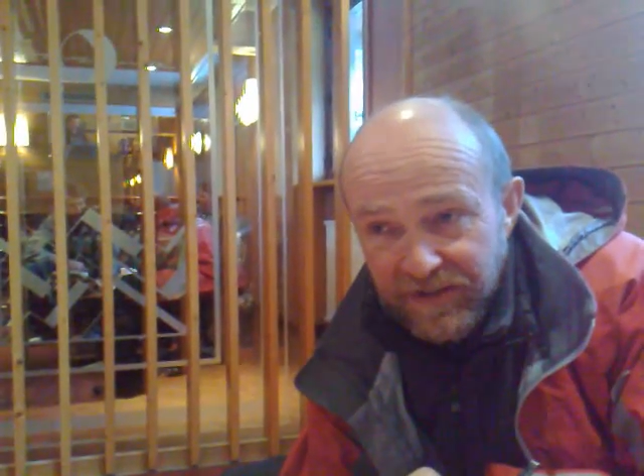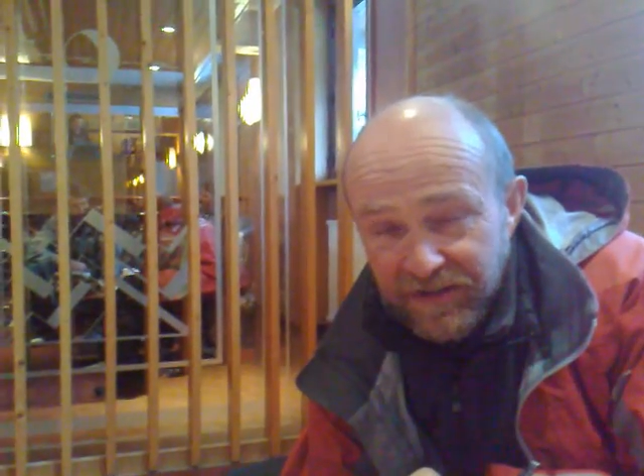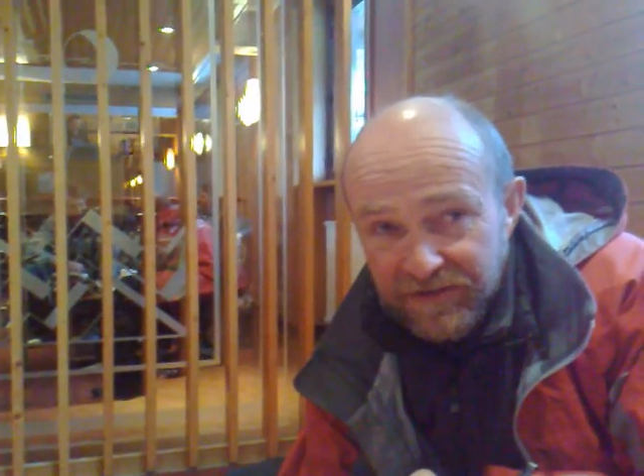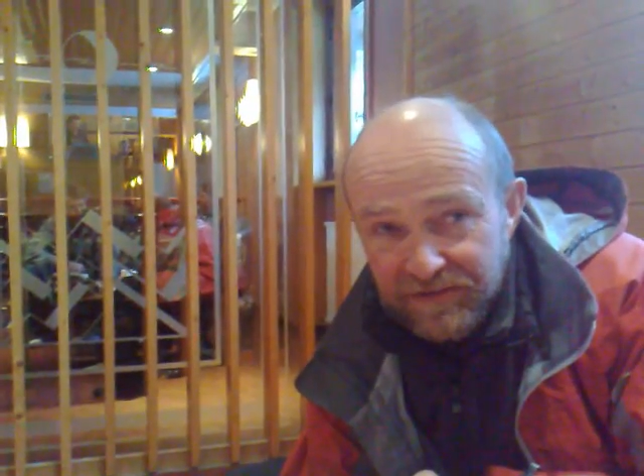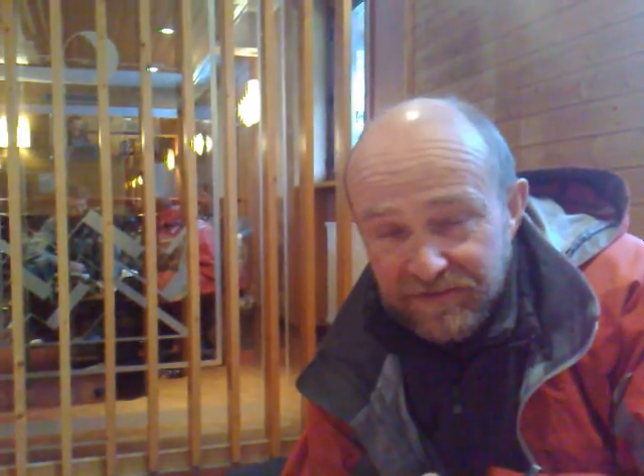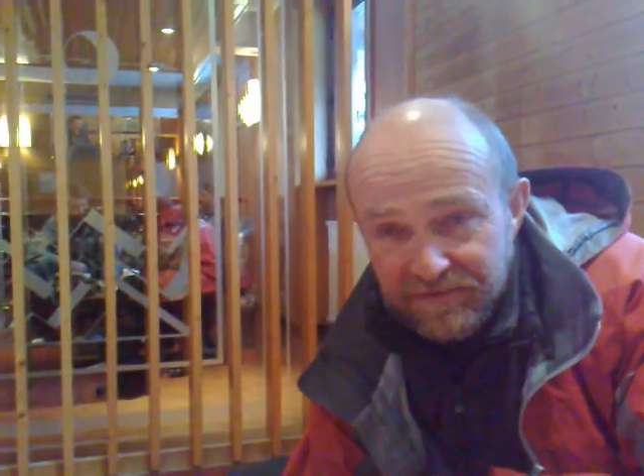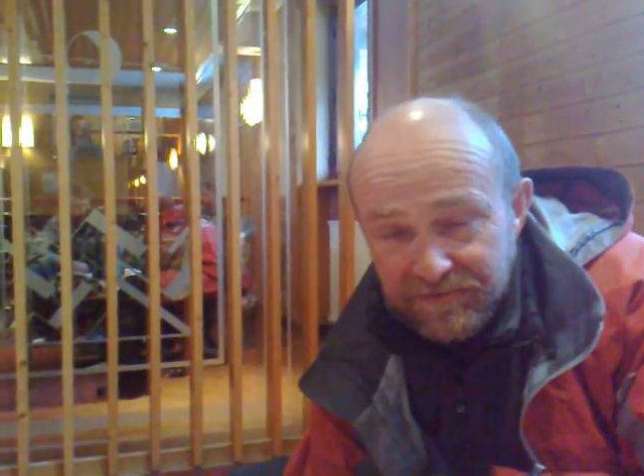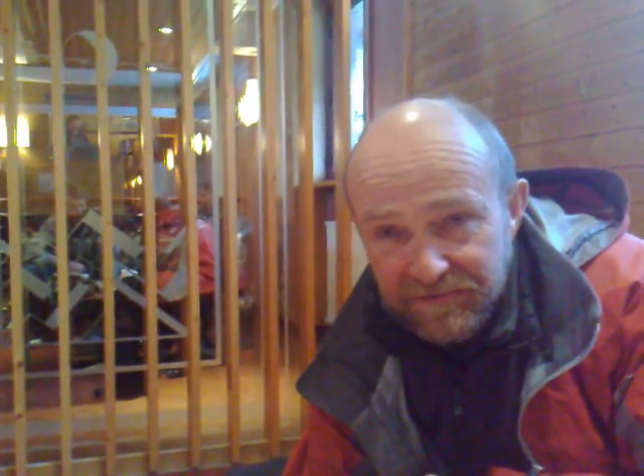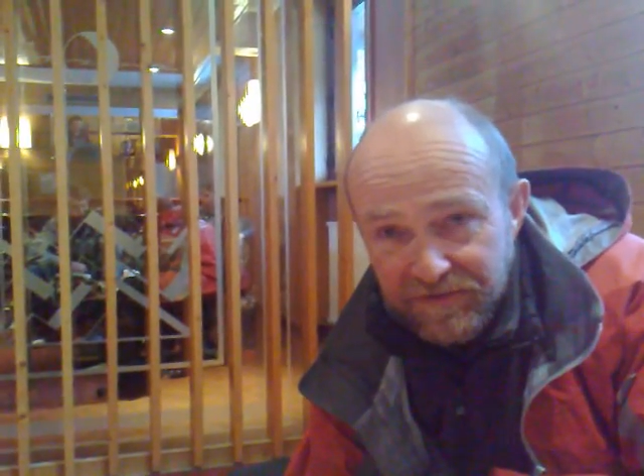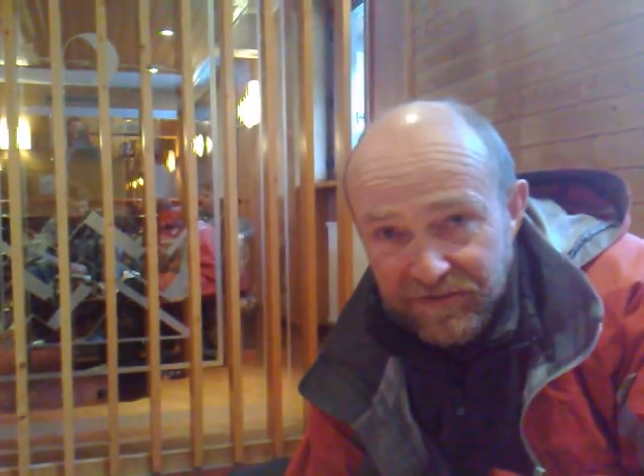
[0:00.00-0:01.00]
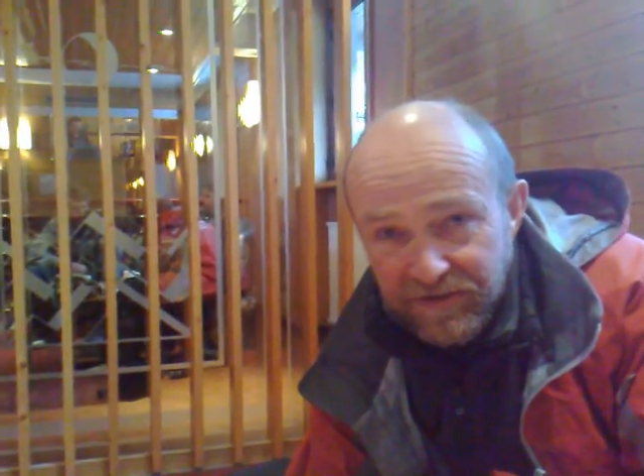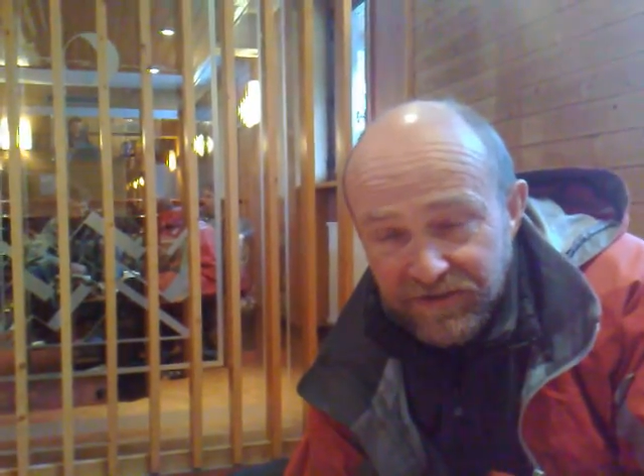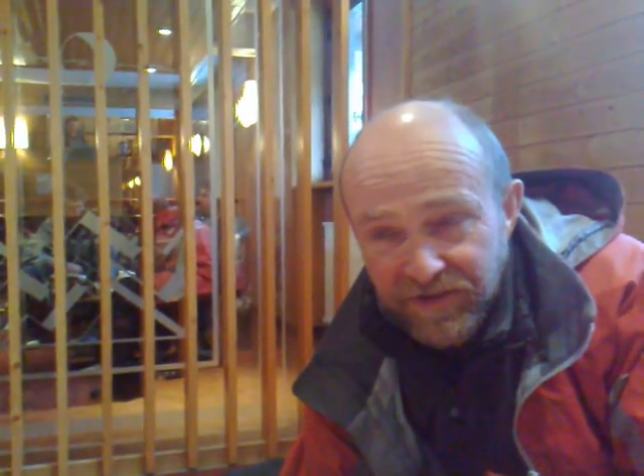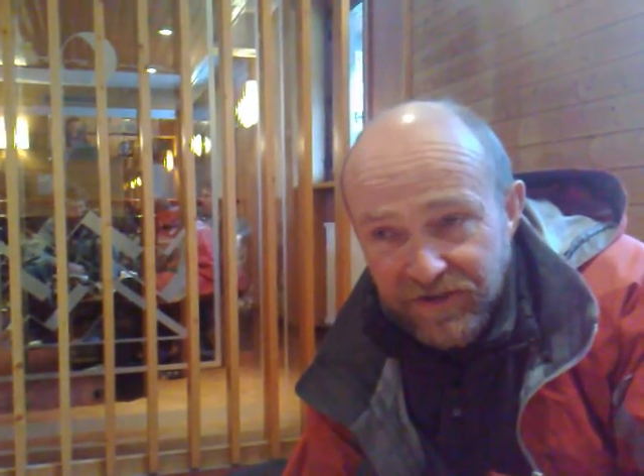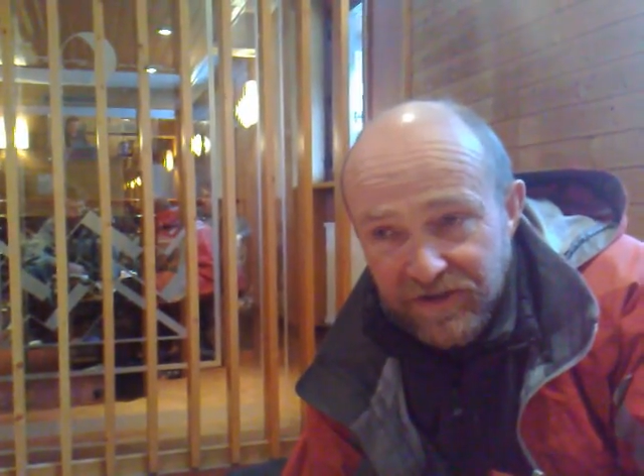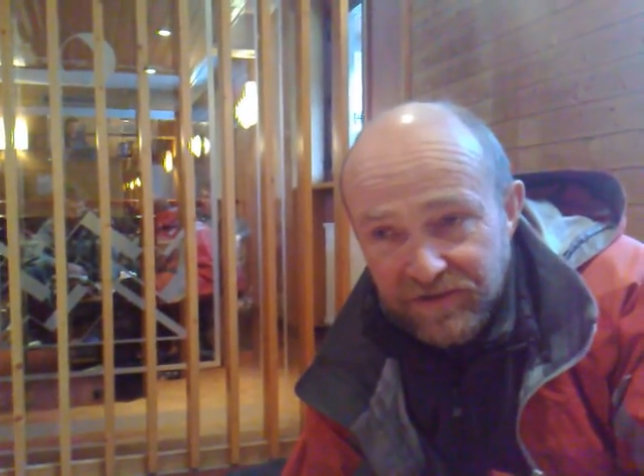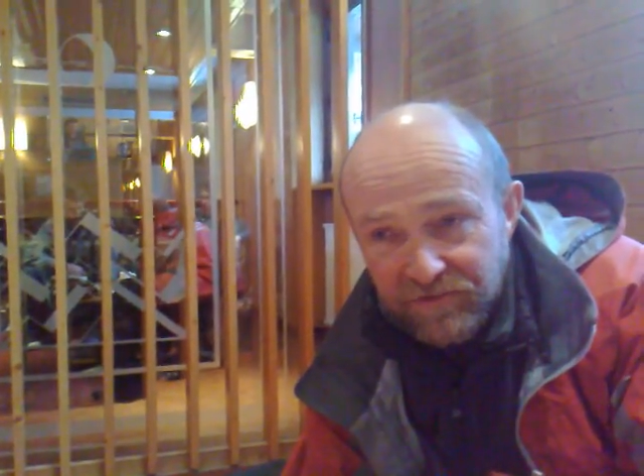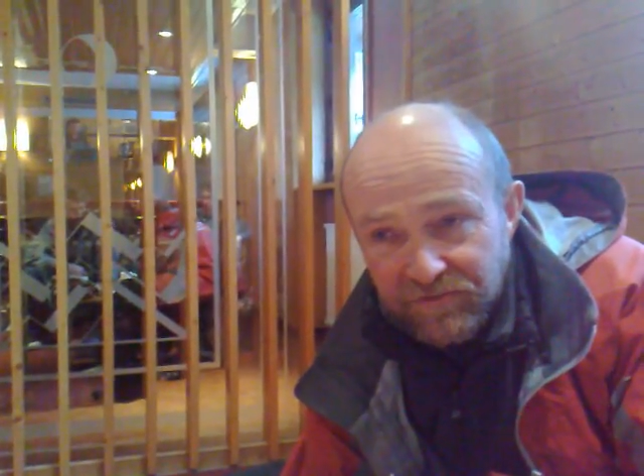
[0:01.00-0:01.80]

then essentially